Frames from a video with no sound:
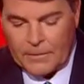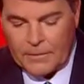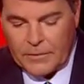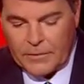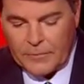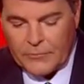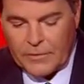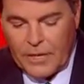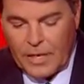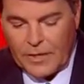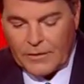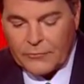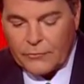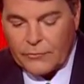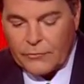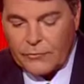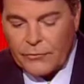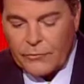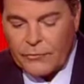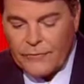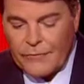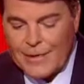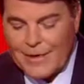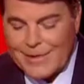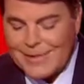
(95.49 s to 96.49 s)
You've got
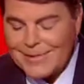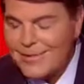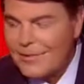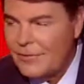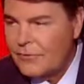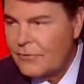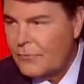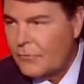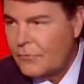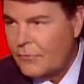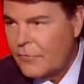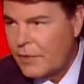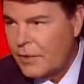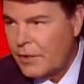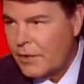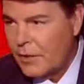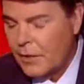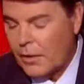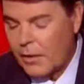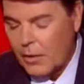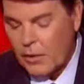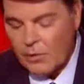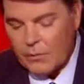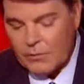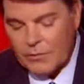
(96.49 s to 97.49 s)
surveillance
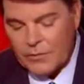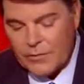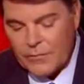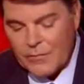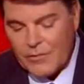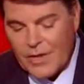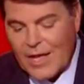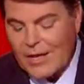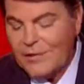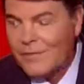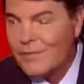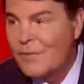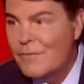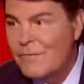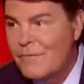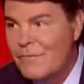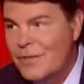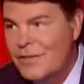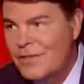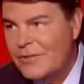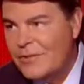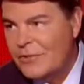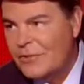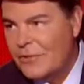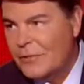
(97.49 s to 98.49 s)
video. You've got the
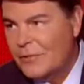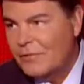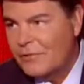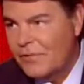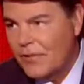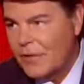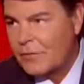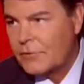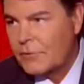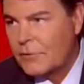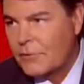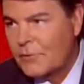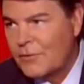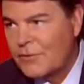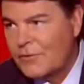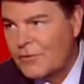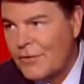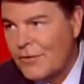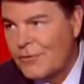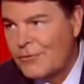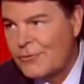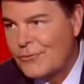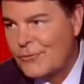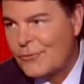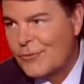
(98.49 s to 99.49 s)
victim's
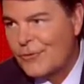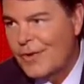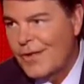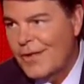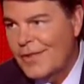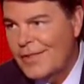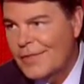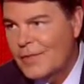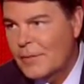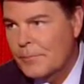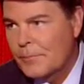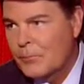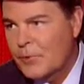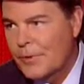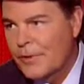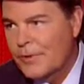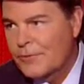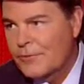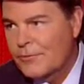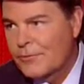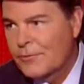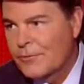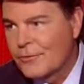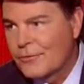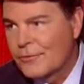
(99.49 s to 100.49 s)
sister that
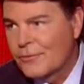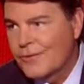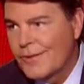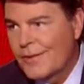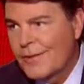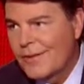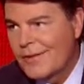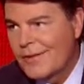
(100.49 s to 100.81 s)
places,